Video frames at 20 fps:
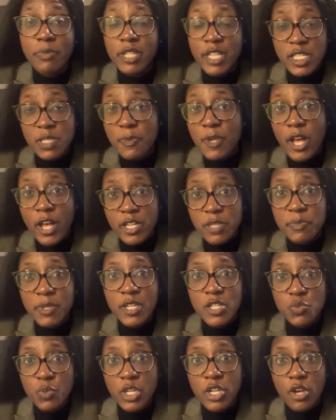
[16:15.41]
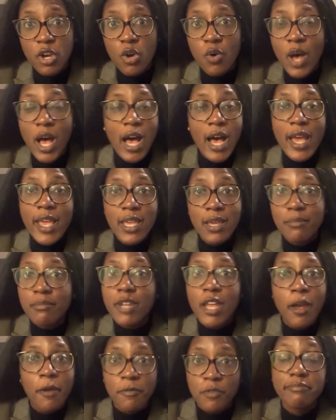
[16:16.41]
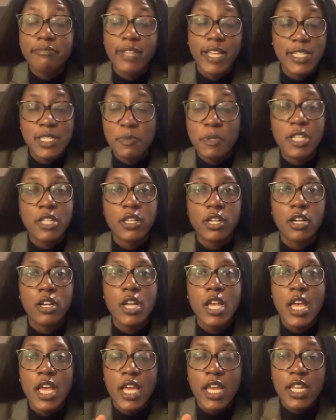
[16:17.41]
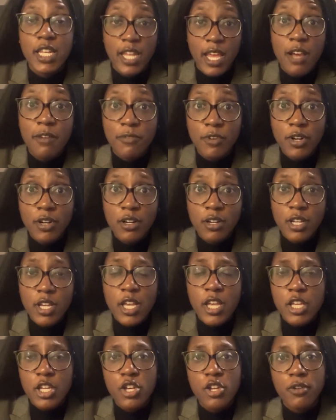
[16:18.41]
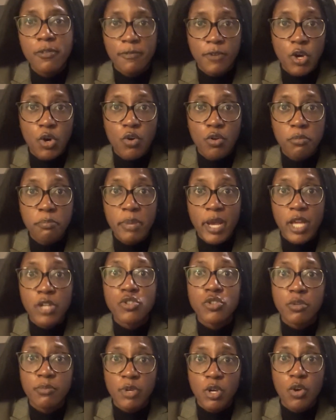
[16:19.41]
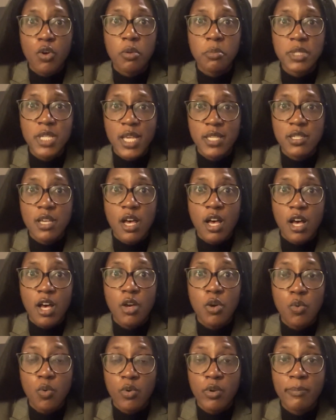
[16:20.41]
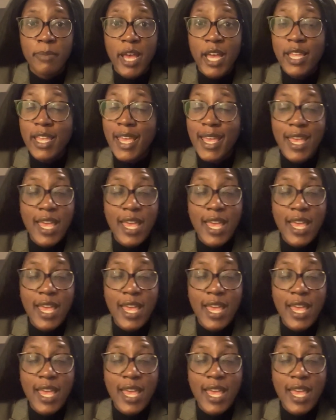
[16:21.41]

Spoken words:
And let's be honest, because we know I am never, let's be clear, never going to vote Patrick Mahomes as a hot quarterback.